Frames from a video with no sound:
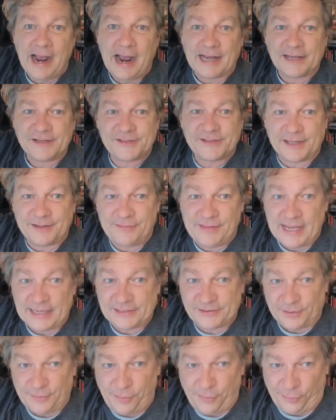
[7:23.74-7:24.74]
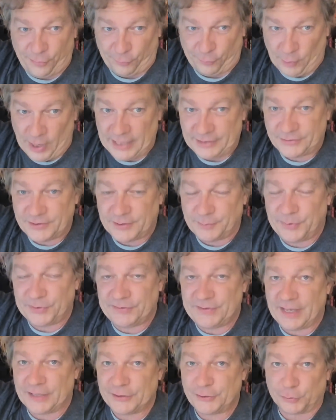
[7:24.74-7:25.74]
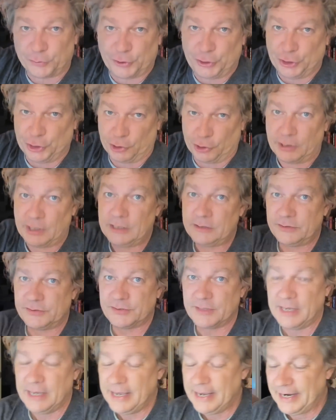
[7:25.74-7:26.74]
I said that's a threat to potential jurors.